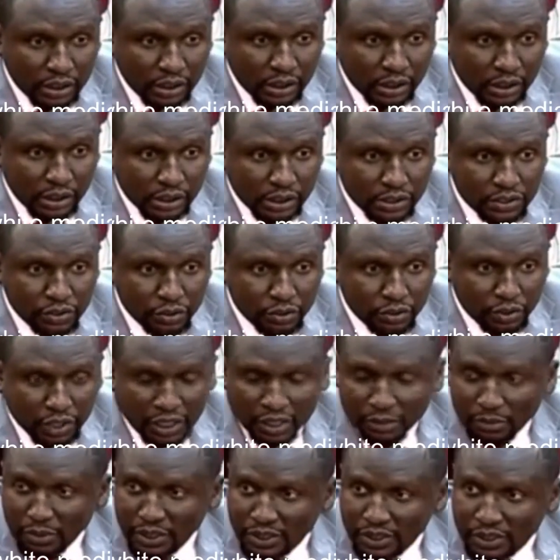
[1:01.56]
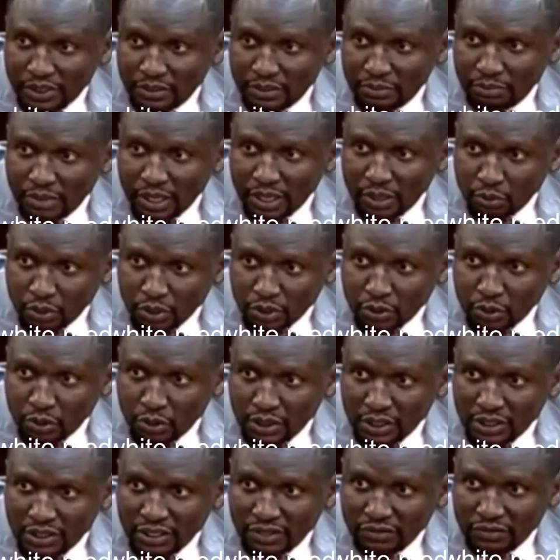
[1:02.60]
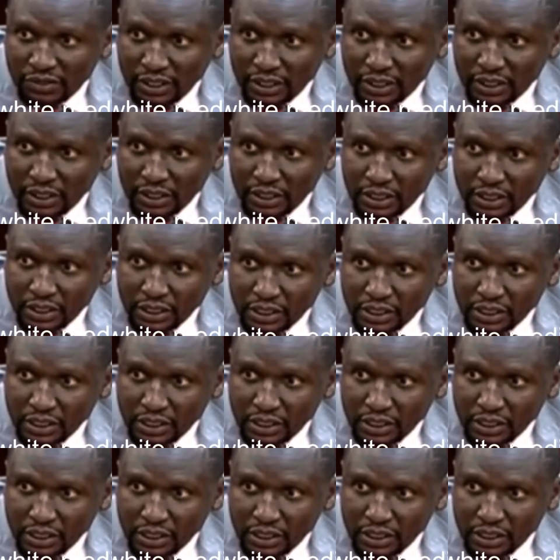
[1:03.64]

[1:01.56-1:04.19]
is unanimous by what colleagues have said,